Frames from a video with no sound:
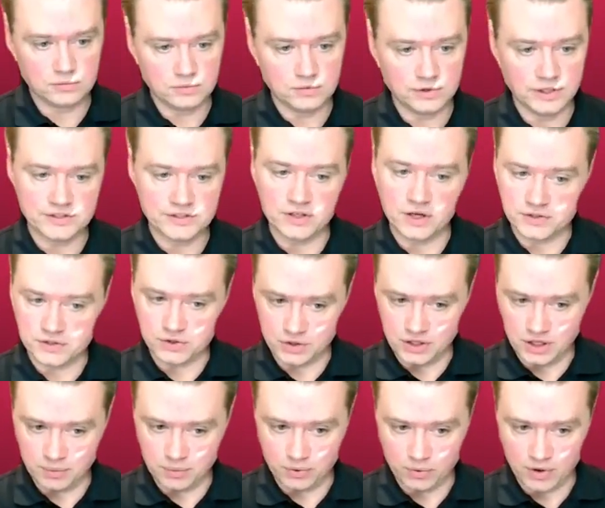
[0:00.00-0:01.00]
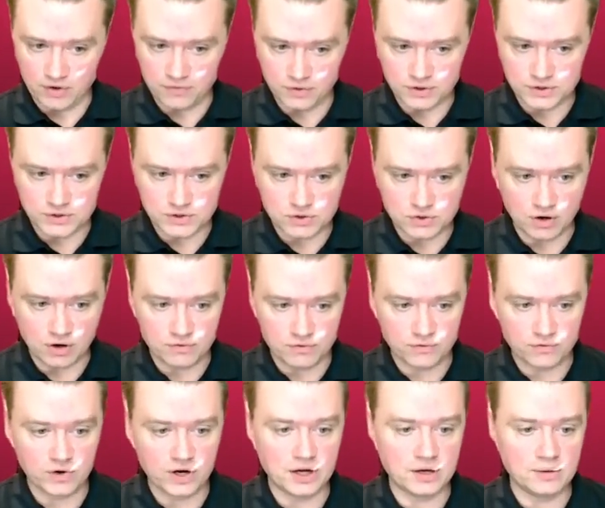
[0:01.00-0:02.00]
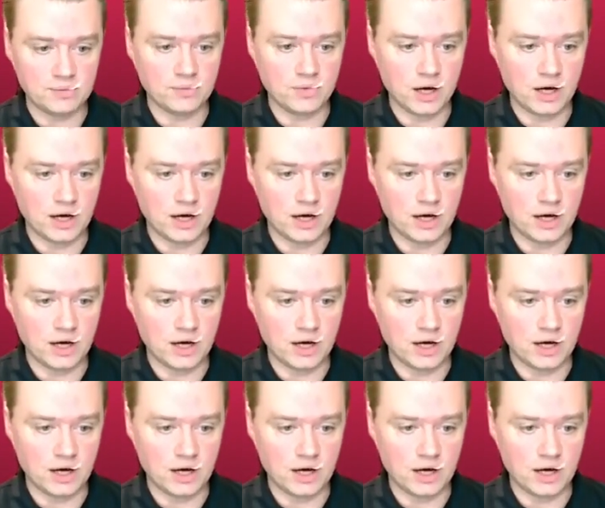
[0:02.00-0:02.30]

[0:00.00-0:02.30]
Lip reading: Let's also keep a reference to our frame